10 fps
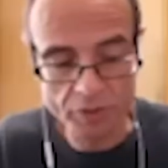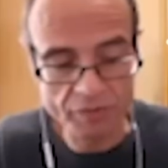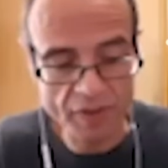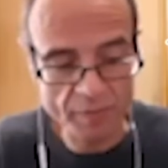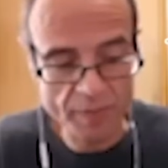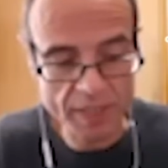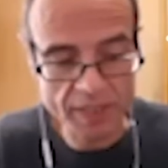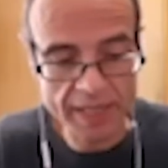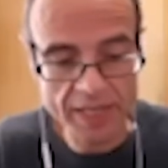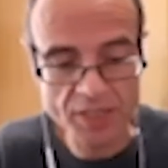in 5%
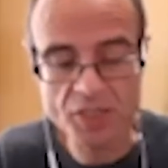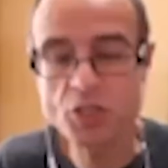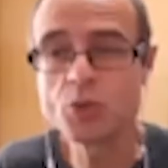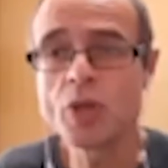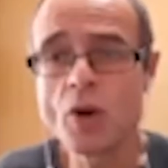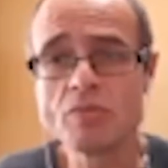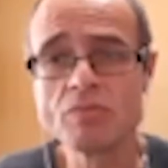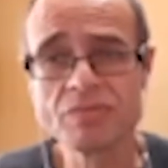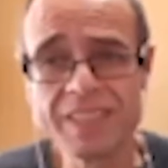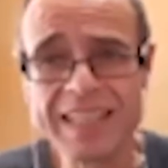of cases, and you don't
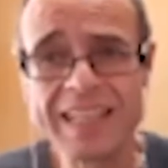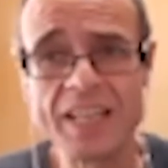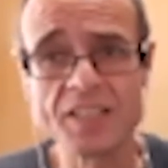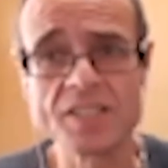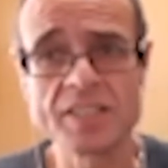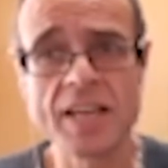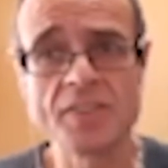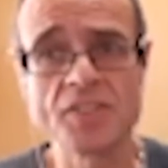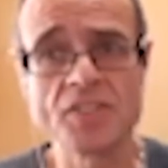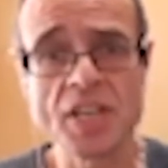really
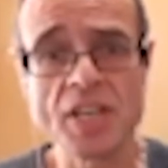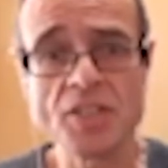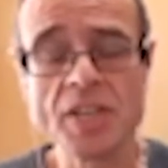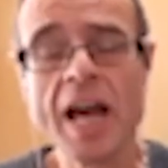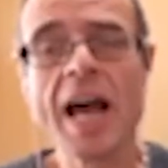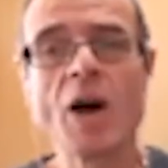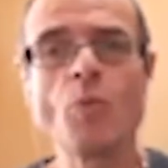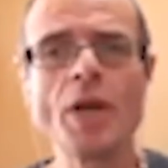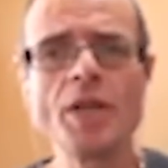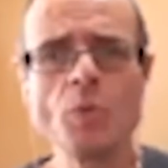understand the disease,
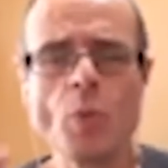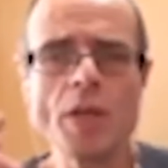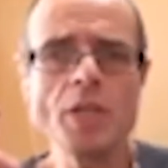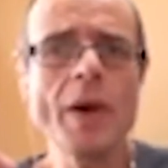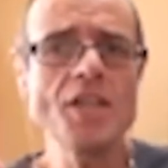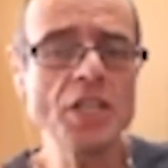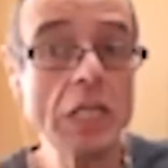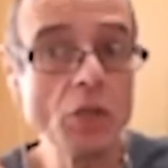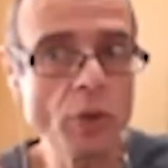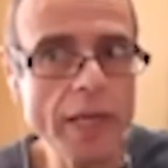and when, when you
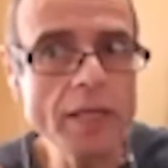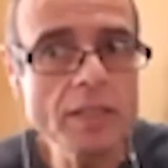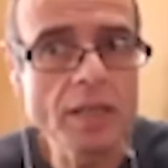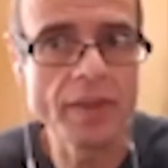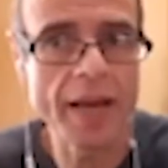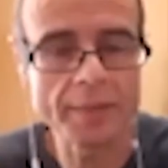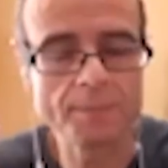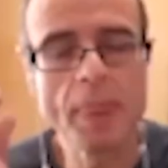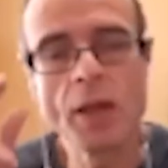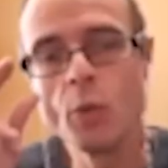actually look into that,
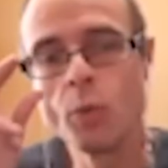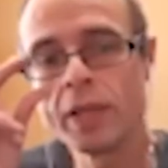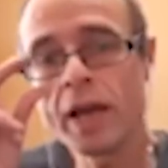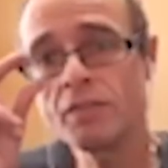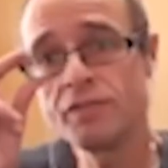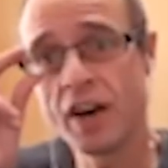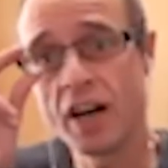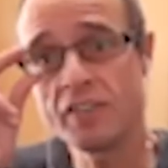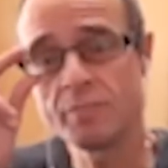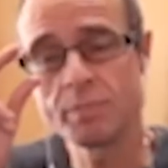well, that
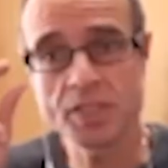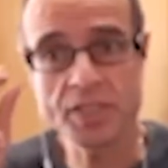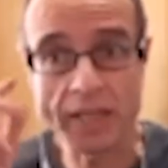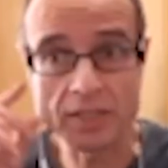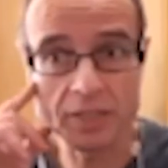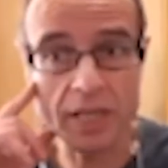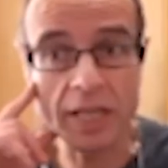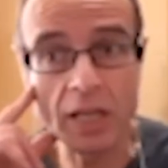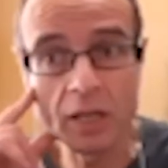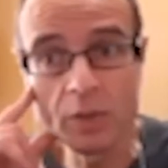5%
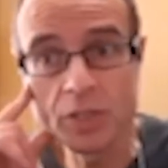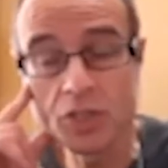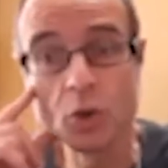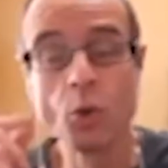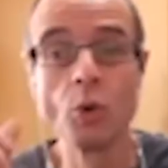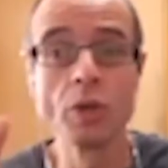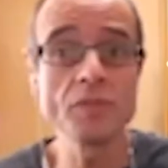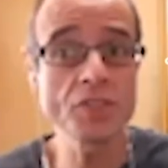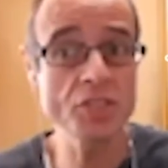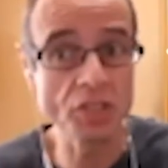includes it's all of
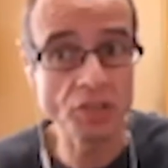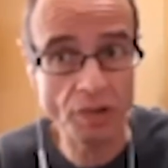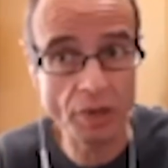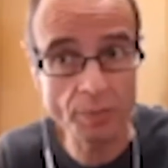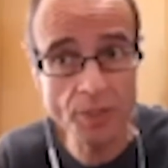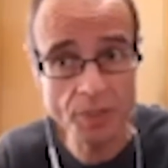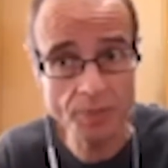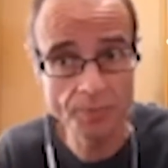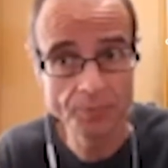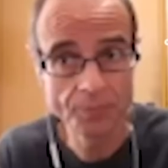the
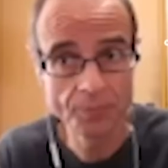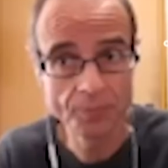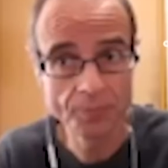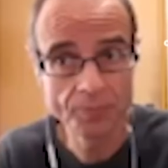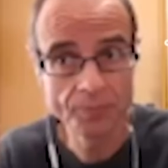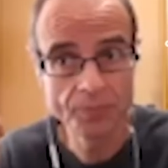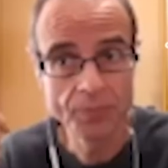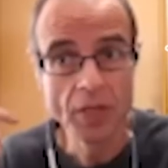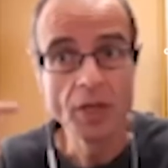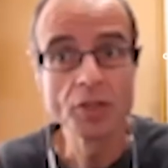syndromes,
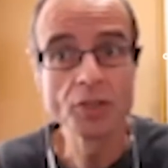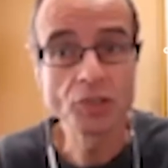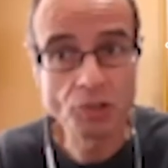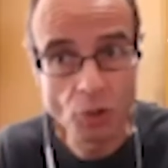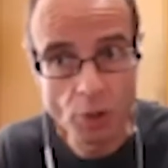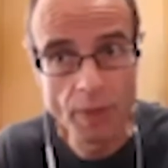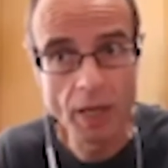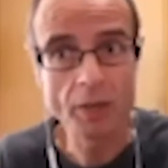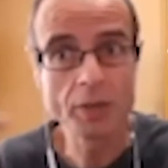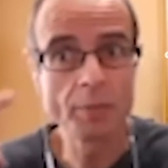the
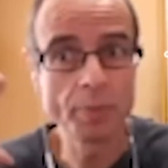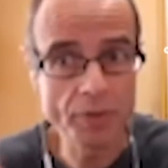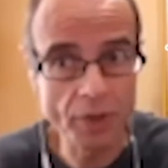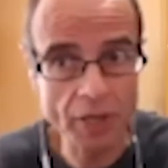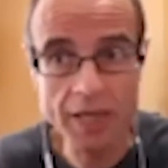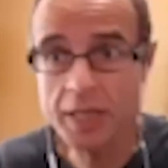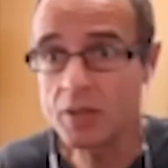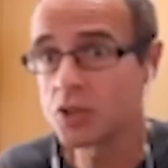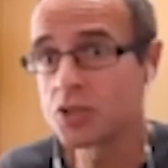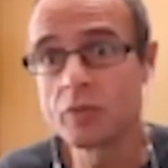trauma, yep. the pathology,
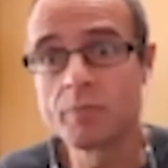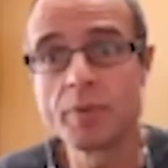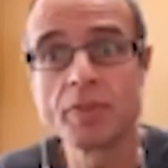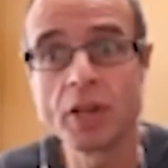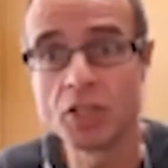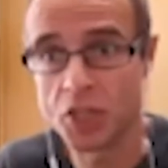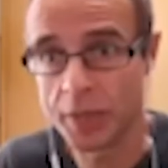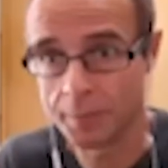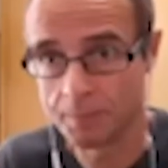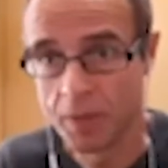any sort of
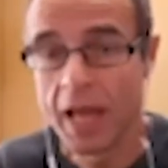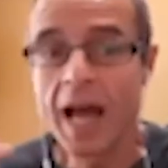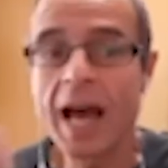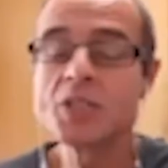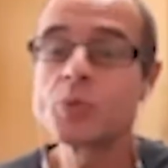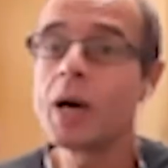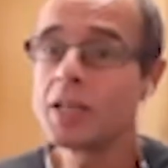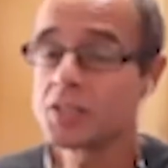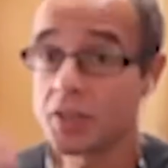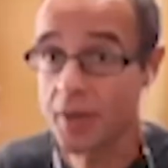pathology, as well
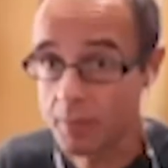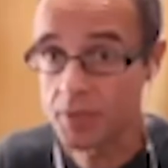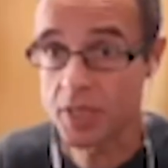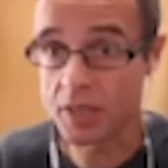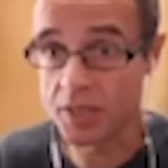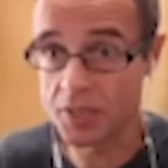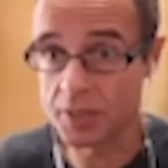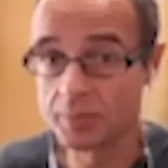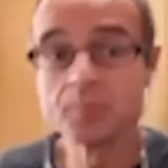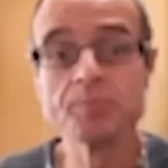yep. thumb suckers.
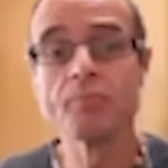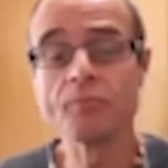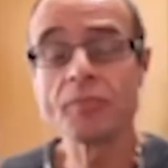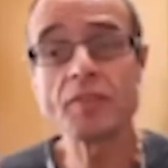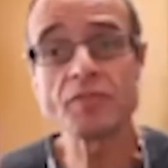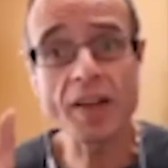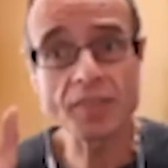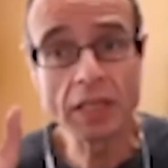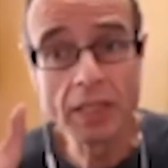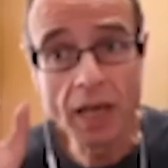In fact, yep.
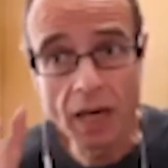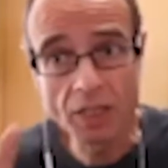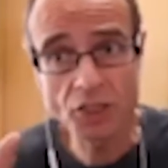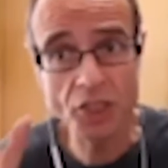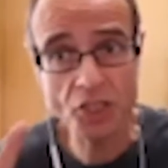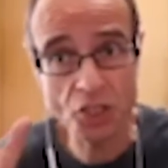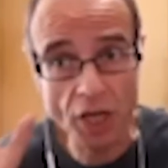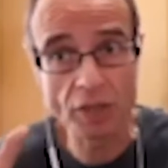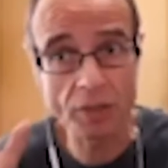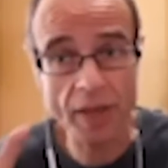the largest
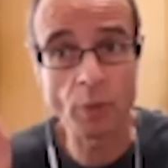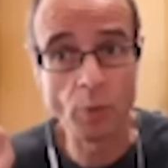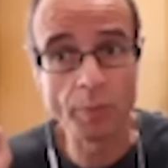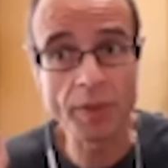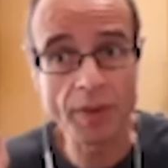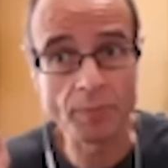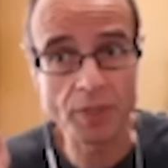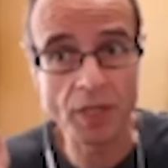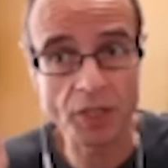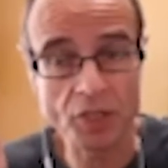chunk there will be thumb
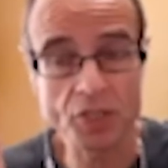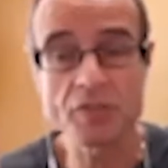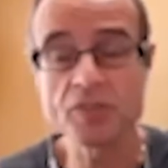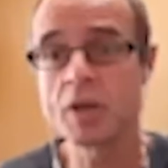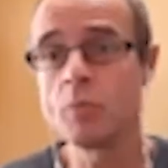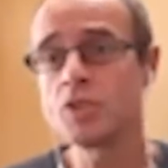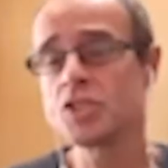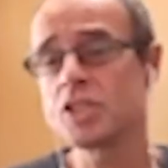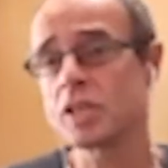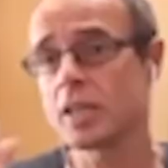suckers because if someone's
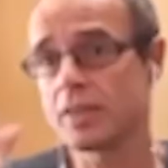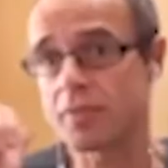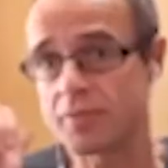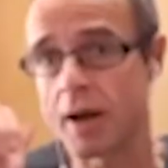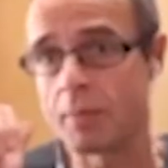sucking yep. their